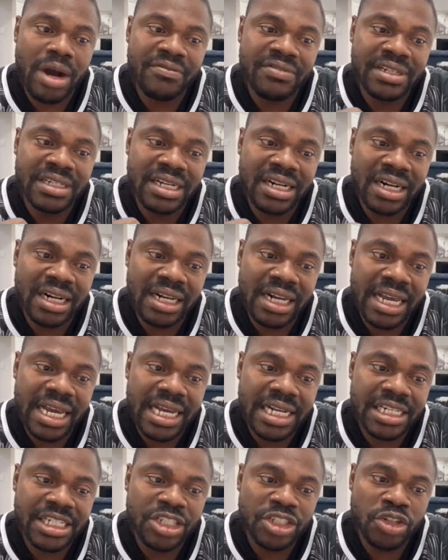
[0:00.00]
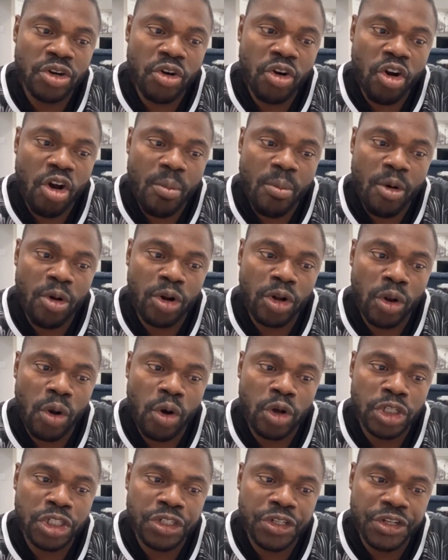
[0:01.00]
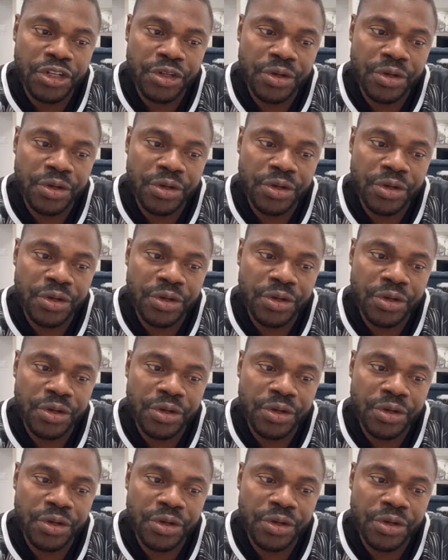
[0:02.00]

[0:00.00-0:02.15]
common law union under